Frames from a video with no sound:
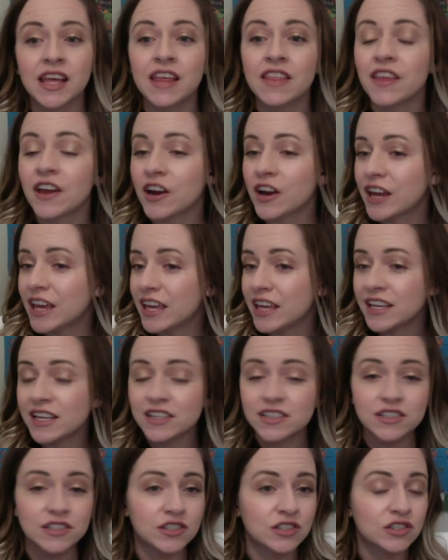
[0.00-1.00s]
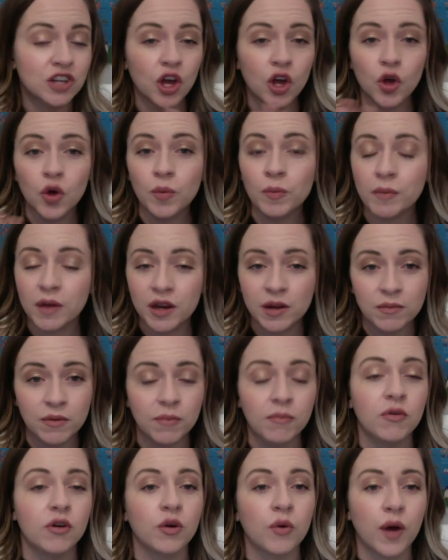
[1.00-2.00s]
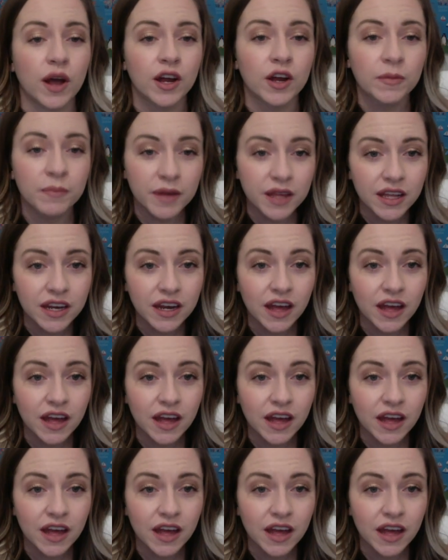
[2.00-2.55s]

There is no minimum requirement